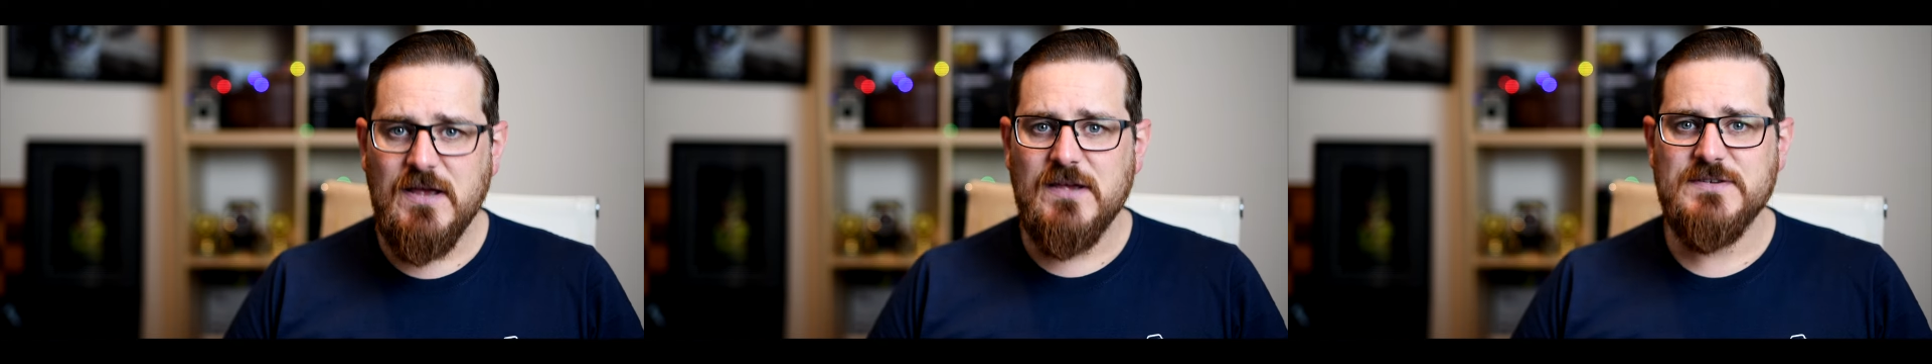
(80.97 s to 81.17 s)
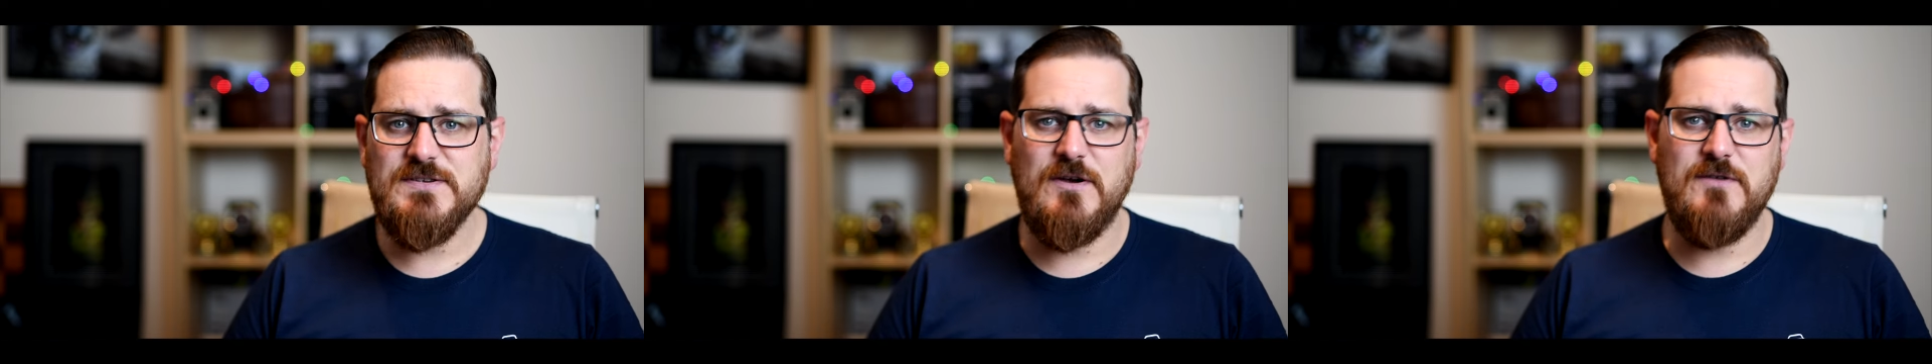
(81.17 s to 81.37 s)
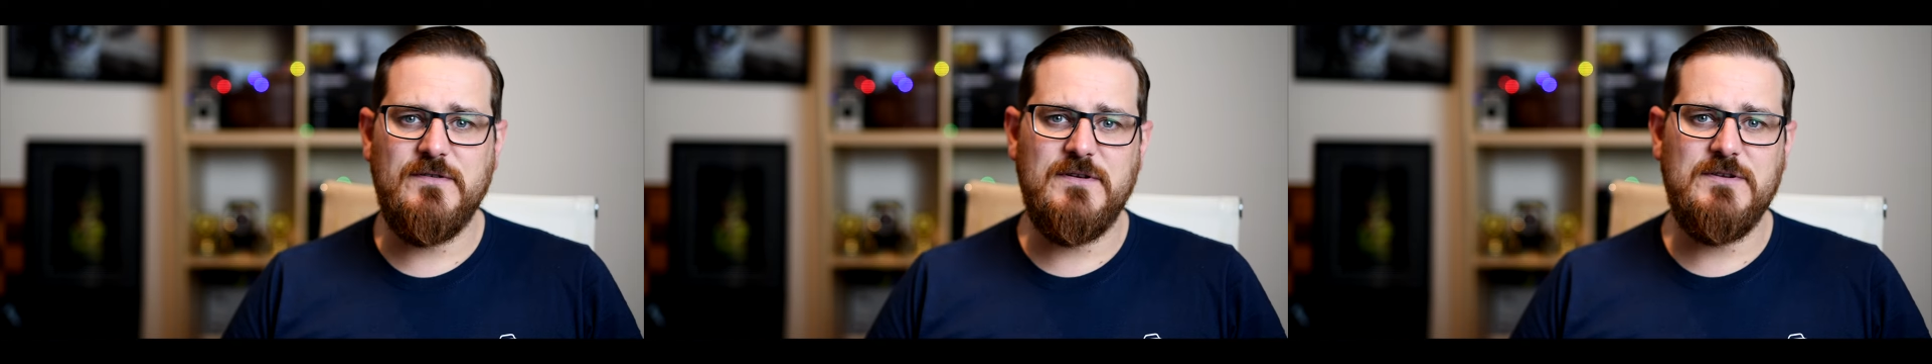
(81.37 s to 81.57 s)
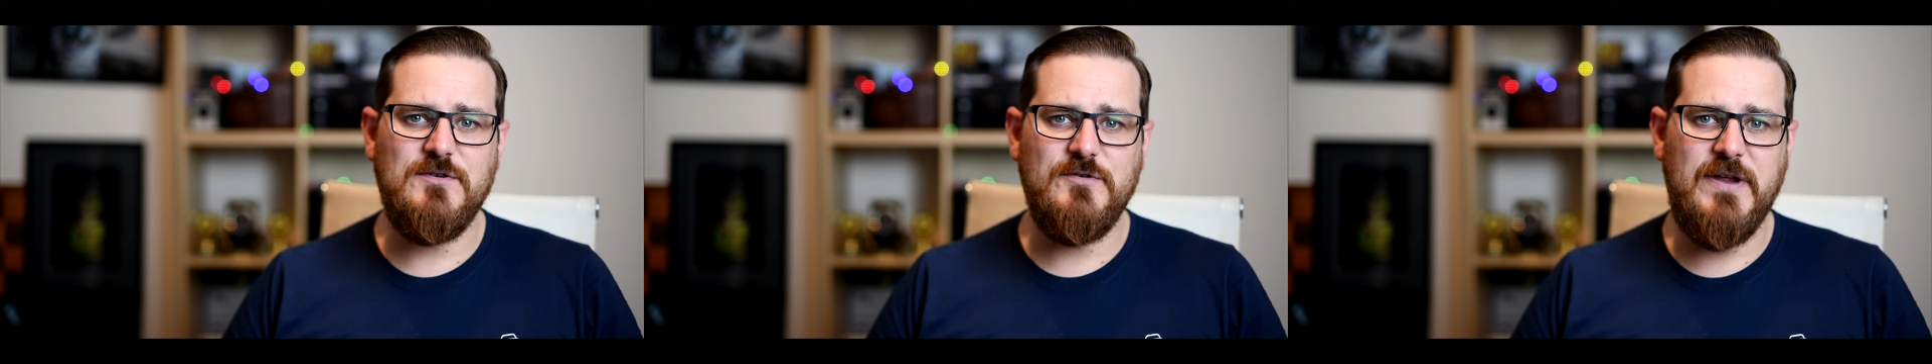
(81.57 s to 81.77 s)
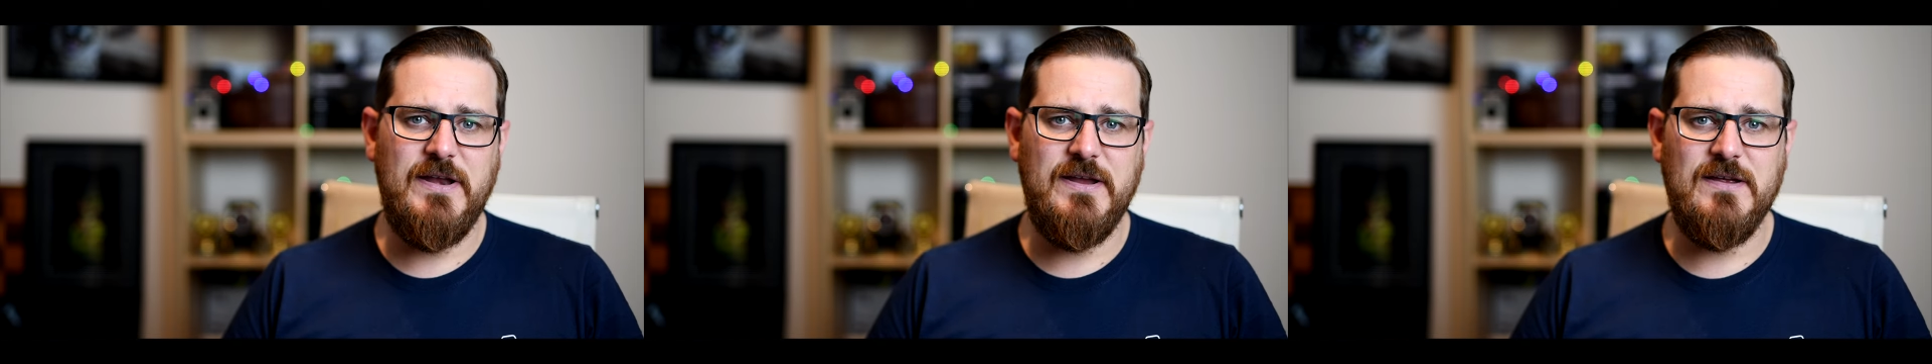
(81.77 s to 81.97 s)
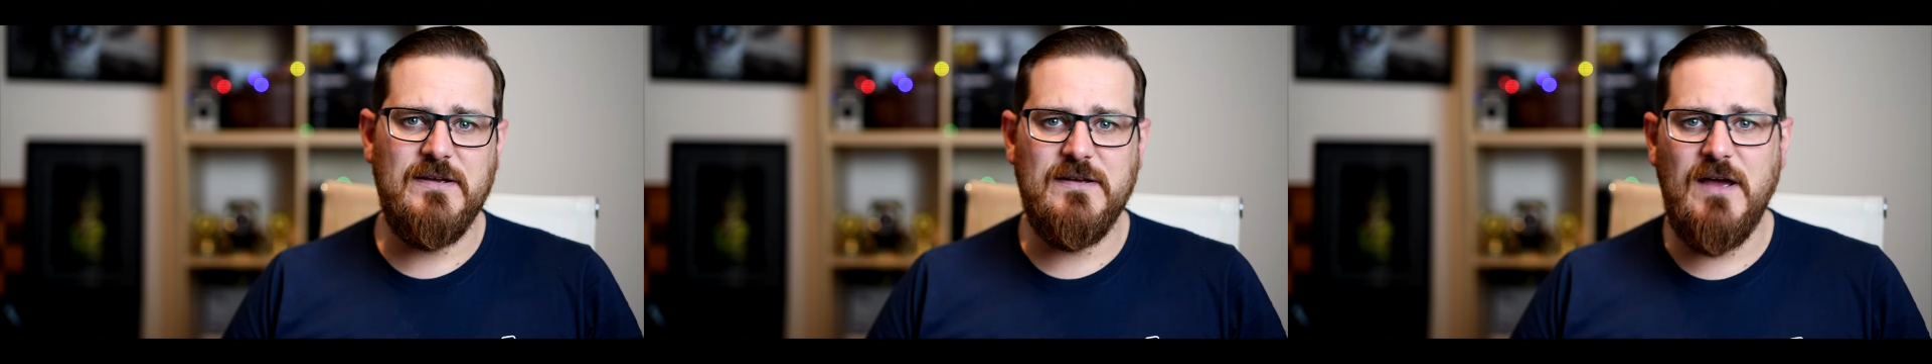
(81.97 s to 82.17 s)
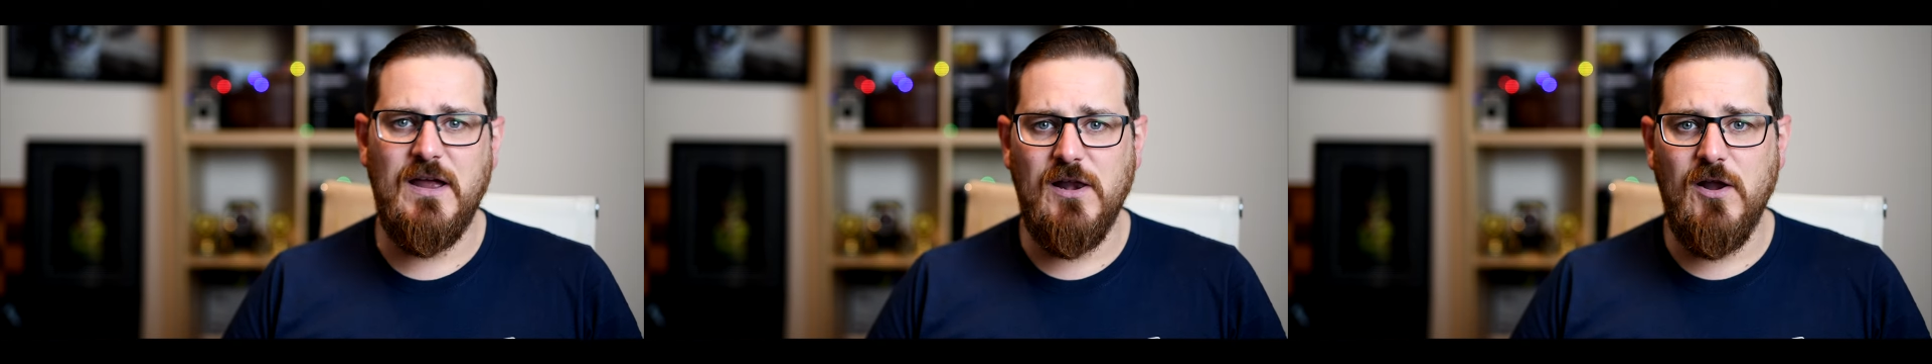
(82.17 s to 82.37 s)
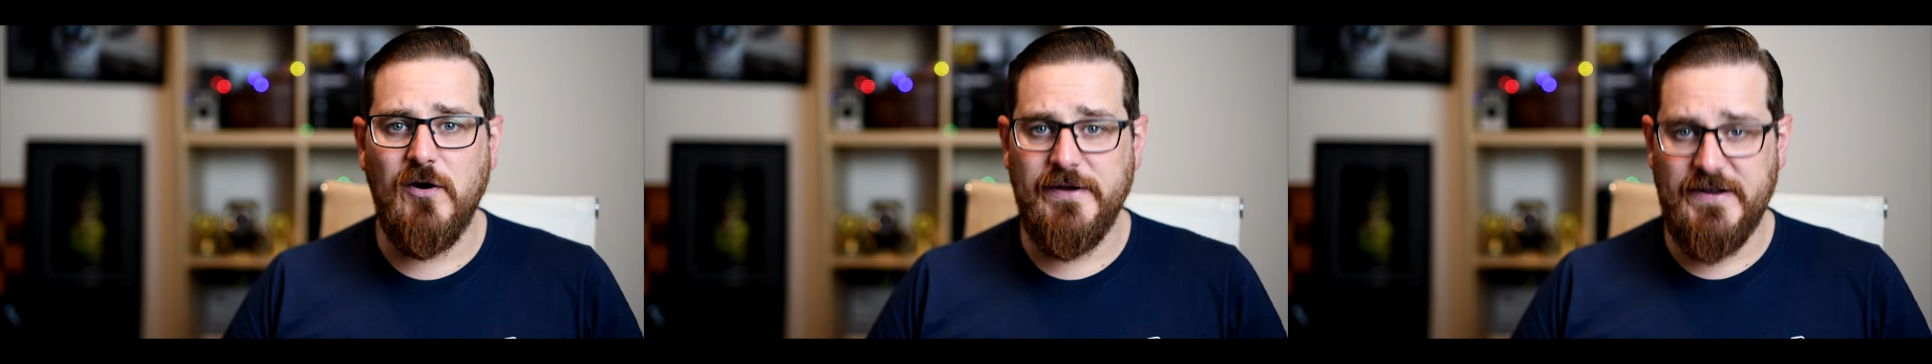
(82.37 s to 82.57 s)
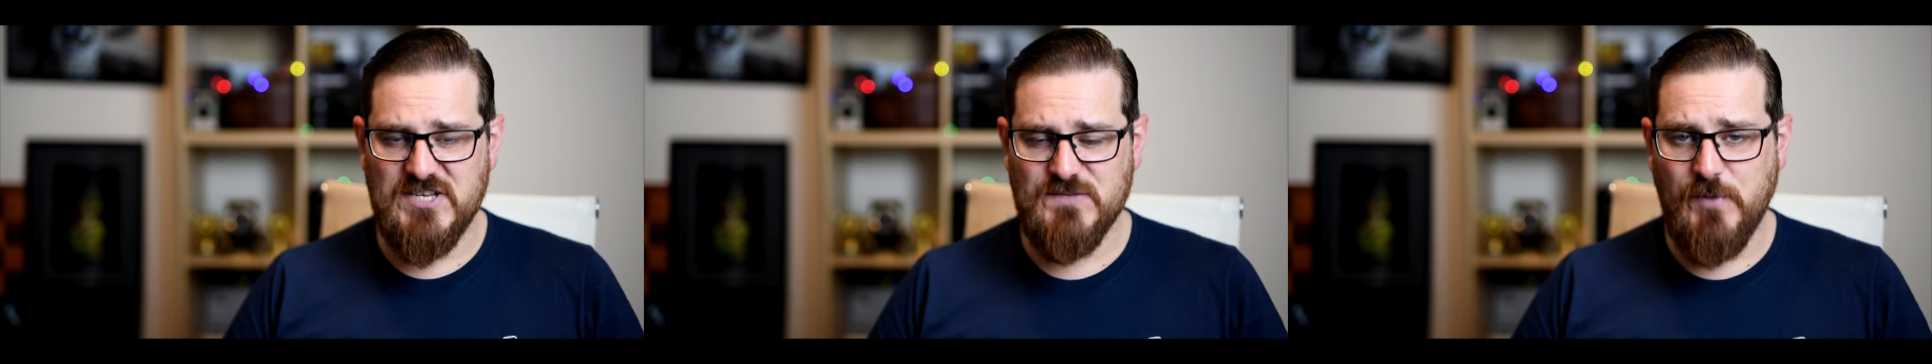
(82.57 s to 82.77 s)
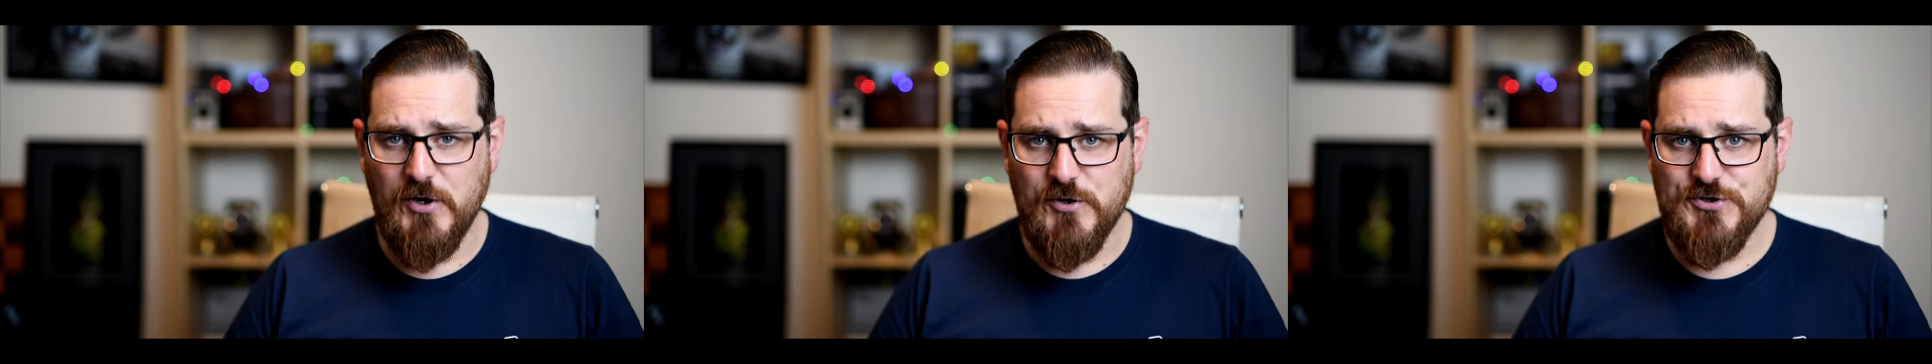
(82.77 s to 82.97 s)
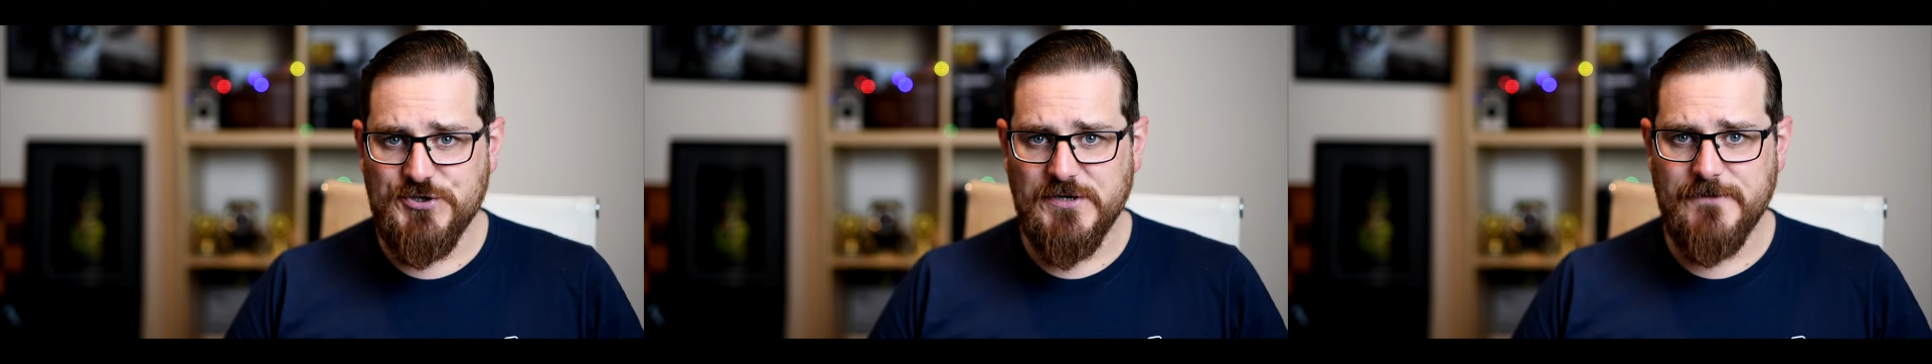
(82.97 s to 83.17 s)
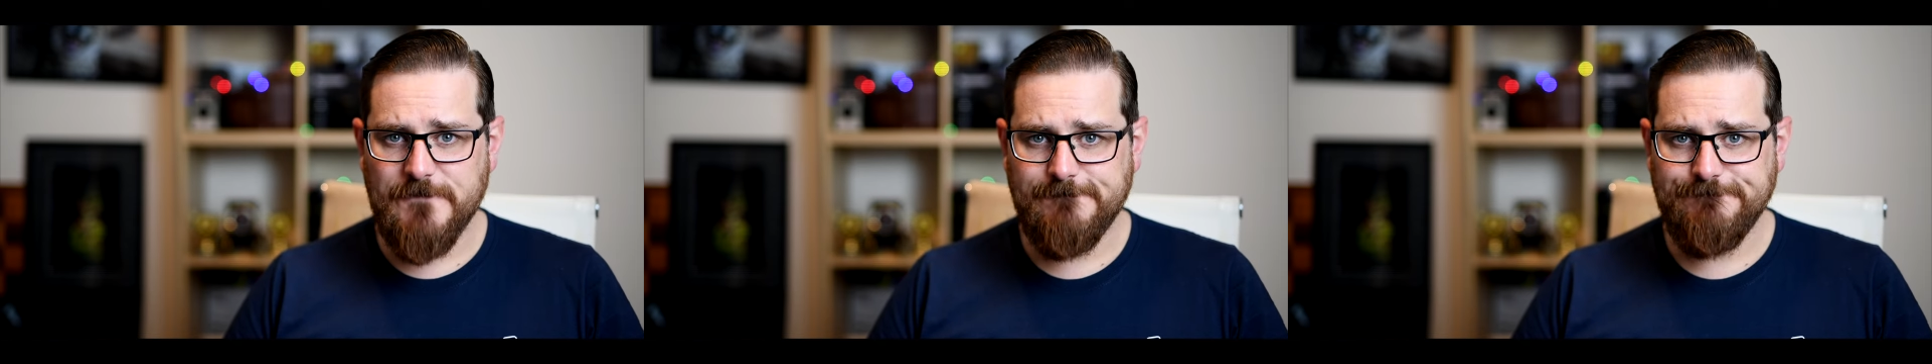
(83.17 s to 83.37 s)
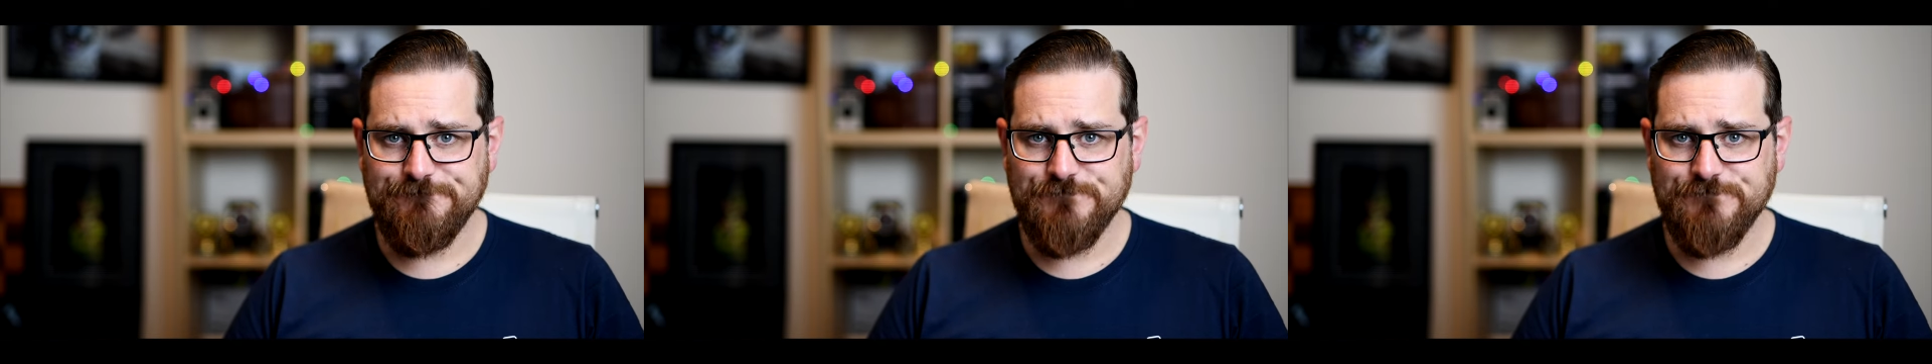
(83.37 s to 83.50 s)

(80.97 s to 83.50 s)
so that you're getting a long exposure,